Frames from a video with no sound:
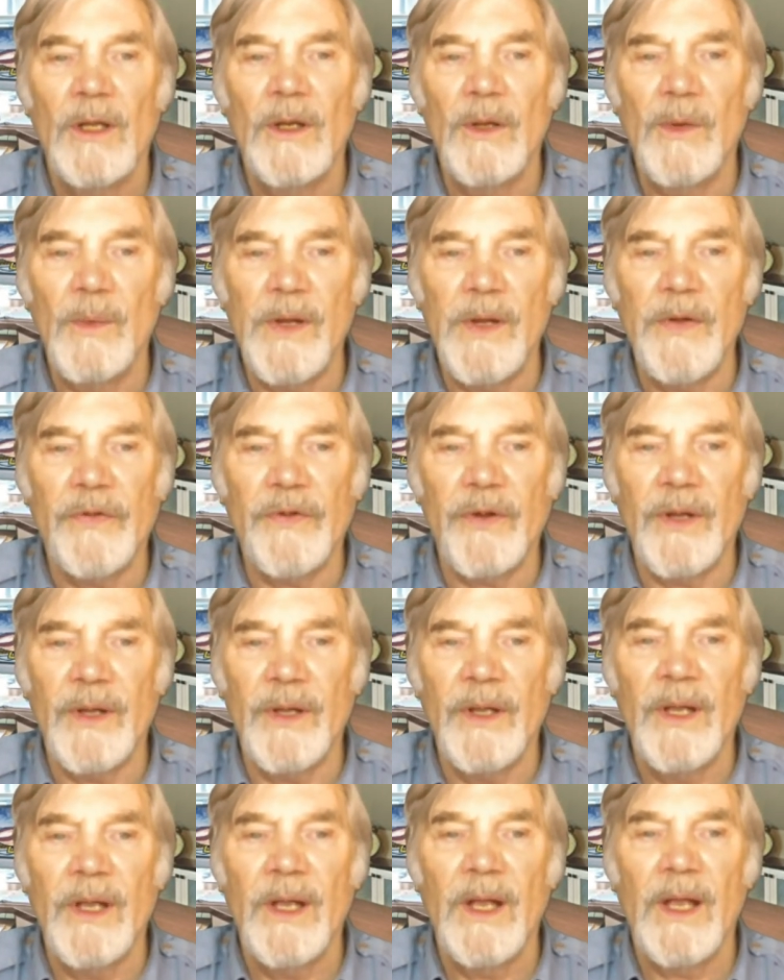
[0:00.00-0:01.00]

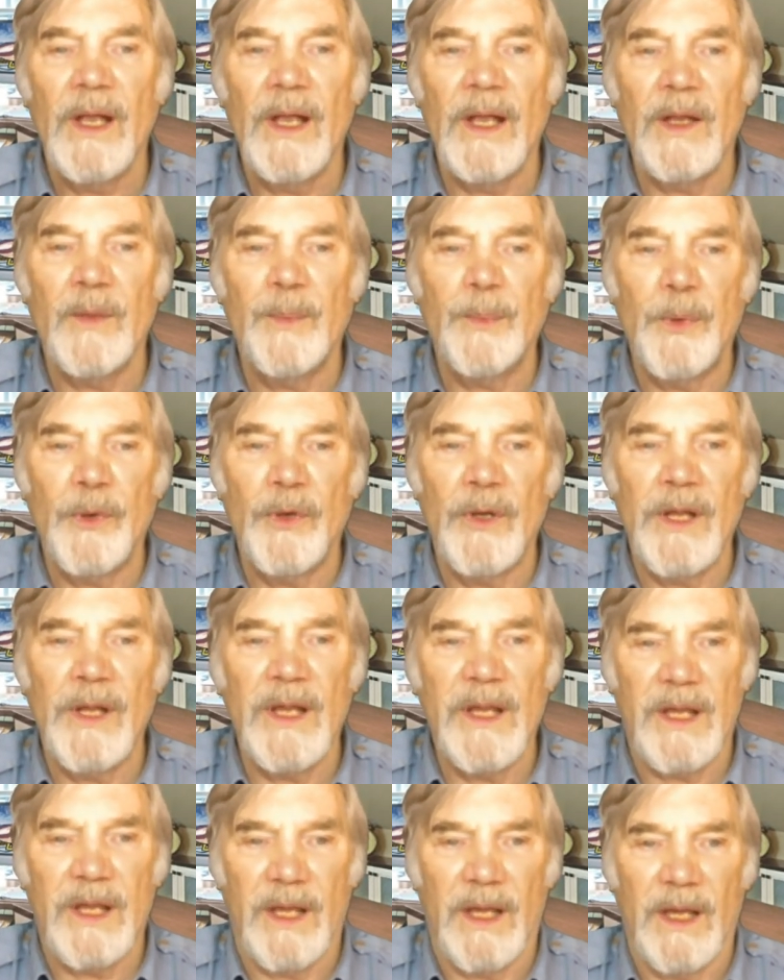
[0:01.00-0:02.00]
Louisa
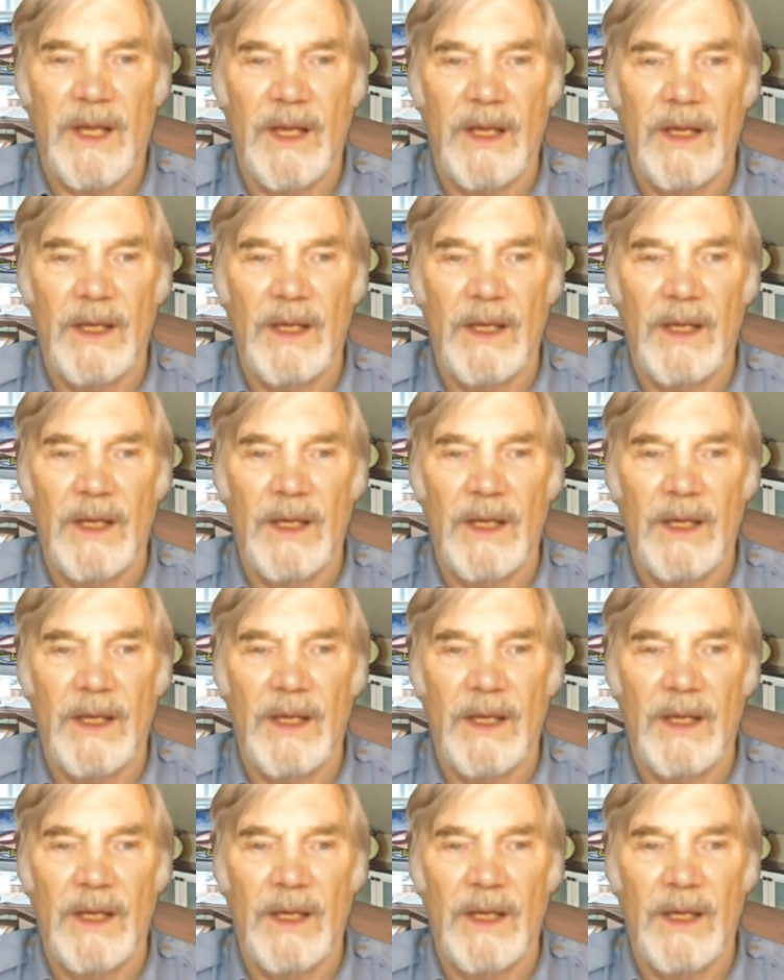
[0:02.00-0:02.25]
Egbunike.